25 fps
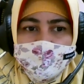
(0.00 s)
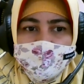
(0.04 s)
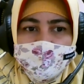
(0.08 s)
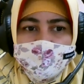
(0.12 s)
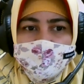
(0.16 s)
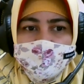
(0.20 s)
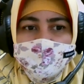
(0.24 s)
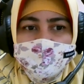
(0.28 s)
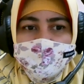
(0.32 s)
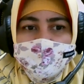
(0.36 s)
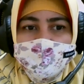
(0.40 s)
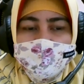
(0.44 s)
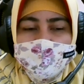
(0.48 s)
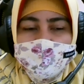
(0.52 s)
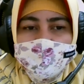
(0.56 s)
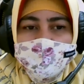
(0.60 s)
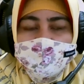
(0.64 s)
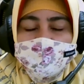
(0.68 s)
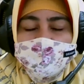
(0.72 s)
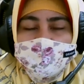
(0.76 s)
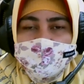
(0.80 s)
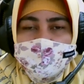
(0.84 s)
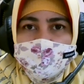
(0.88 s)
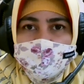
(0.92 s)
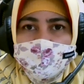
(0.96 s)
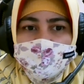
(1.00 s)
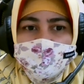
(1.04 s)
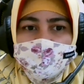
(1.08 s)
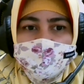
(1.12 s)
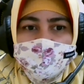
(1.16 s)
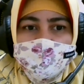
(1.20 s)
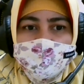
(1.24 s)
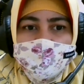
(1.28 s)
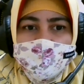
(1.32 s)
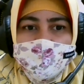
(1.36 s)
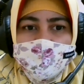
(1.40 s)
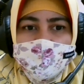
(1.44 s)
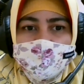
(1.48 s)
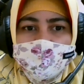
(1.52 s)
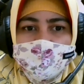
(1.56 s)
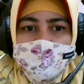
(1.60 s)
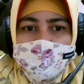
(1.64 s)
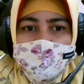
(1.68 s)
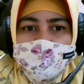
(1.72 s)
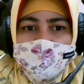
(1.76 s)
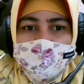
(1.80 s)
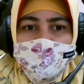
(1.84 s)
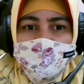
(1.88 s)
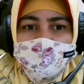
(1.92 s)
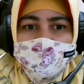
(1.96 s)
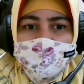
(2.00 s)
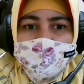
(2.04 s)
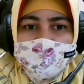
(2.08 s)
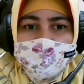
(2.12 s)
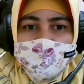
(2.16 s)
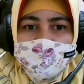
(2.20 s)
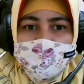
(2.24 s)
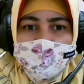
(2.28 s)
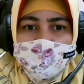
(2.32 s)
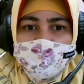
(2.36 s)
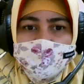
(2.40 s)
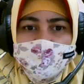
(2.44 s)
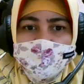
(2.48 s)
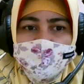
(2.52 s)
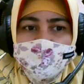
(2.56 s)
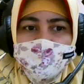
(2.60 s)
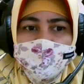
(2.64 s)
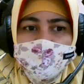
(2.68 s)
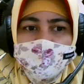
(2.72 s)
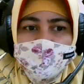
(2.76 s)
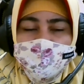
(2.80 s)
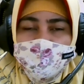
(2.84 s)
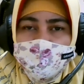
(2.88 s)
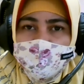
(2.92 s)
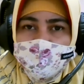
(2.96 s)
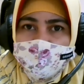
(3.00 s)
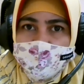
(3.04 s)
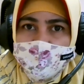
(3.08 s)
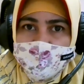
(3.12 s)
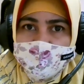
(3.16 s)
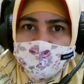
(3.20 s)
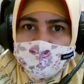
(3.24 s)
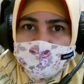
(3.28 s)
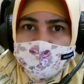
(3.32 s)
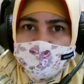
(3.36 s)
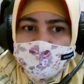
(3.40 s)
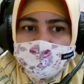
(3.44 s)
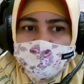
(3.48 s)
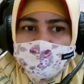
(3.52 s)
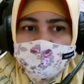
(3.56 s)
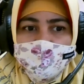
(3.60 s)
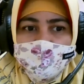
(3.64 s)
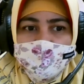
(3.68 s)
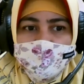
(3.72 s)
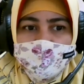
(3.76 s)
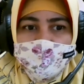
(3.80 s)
It's easier to take in and retain new information